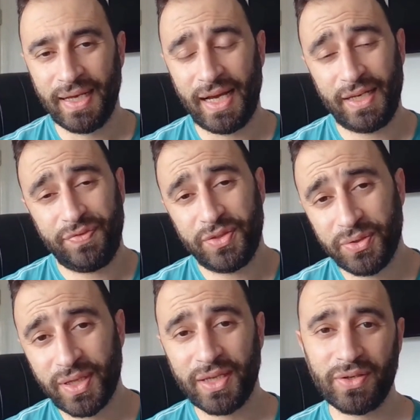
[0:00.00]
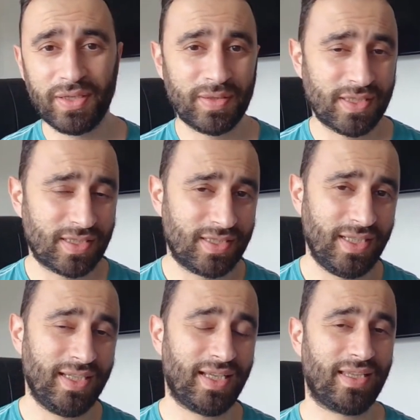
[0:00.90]
And if you do that, you're going to
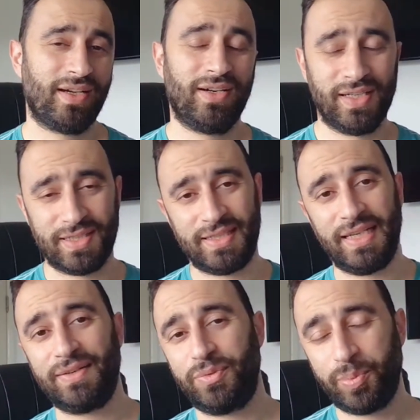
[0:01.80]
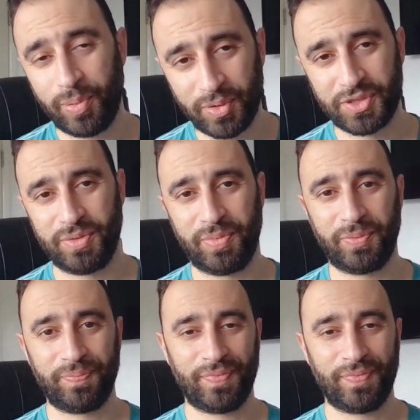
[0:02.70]
succeed at the highest level possible.